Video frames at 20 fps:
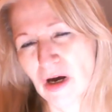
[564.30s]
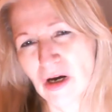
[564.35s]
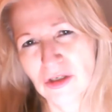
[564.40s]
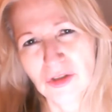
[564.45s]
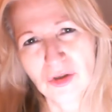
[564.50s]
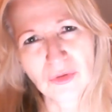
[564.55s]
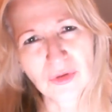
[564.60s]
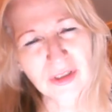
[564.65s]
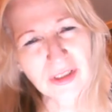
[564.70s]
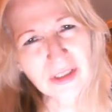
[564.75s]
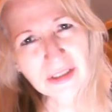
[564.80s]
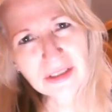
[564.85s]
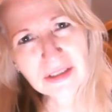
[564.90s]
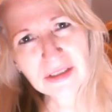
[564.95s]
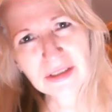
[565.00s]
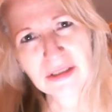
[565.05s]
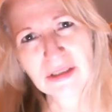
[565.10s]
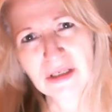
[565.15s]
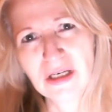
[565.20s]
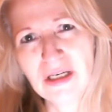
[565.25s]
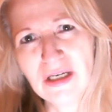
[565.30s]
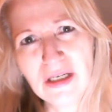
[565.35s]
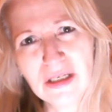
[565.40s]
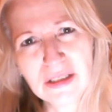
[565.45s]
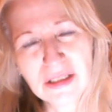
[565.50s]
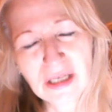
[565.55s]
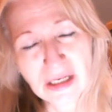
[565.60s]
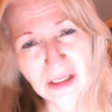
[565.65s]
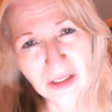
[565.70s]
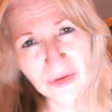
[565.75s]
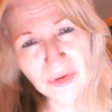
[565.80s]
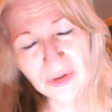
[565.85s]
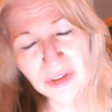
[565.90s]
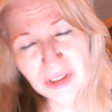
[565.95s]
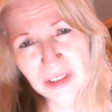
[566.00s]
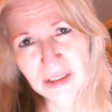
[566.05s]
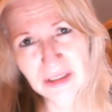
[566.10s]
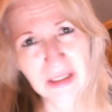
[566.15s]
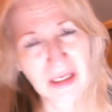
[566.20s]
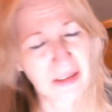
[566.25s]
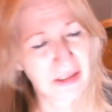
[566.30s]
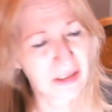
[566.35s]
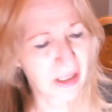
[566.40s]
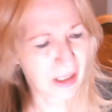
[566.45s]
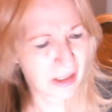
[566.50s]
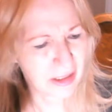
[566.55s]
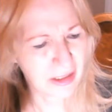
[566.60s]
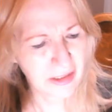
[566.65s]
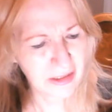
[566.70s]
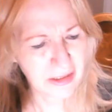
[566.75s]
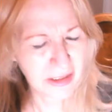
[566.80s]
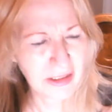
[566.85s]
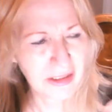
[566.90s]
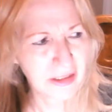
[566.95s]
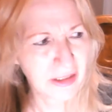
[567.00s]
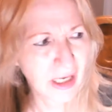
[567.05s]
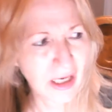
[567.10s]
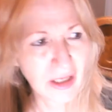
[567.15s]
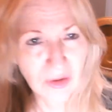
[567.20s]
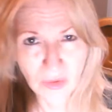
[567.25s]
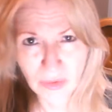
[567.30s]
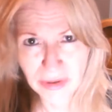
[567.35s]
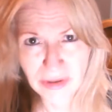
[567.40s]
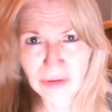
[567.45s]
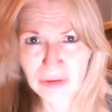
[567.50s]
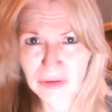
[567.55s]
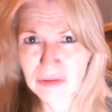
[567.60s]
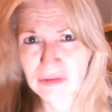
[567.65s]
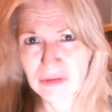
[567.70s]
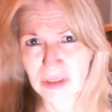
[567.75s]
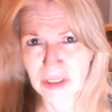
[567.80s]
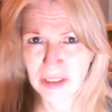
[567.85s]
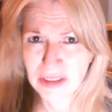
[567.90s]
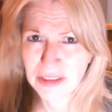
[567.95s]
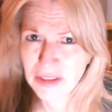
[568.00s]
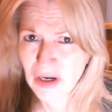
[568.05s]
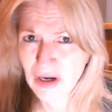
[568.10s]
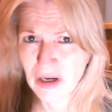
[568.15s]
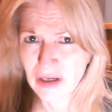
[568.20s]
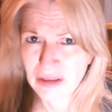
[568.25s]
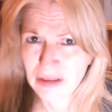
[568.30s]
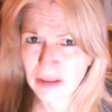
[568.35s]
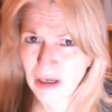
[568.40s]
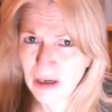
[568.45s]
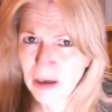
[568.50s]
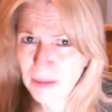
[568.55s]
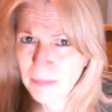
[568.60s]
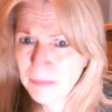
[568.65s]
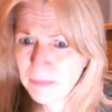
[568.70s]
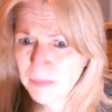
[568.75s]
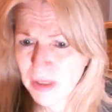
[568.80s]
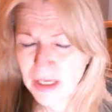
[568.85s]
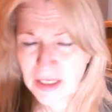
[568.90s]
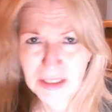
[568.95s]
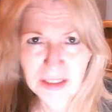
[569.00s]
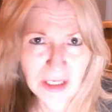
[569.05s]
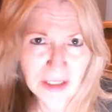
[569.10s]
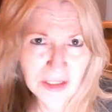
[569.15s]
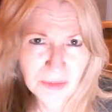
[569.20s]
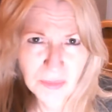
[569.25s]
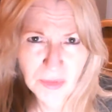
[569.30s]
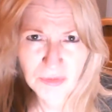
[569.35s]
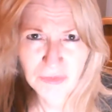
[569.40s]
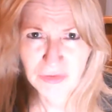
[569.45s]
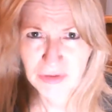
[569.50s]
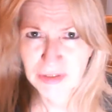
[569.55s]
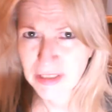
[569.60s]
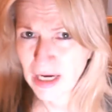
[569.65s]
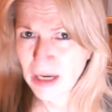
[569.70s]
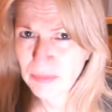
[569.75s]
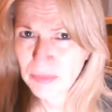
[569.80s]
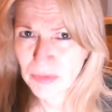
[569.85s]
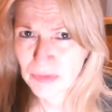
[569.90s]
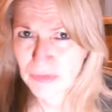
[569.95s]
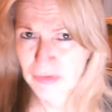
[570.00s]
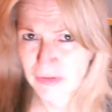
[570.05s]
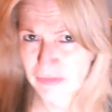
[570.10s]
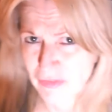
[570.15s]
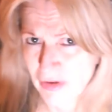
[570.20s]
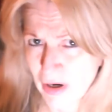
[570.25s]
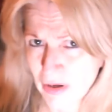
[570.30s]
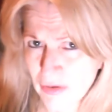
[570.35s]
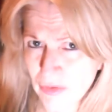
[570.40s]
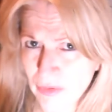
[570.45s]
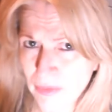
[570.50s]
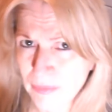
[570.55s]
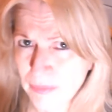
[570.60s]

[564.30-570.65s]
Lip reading: So this is another king that's not, he's not loyal. He's not the perfect dad, perfect father.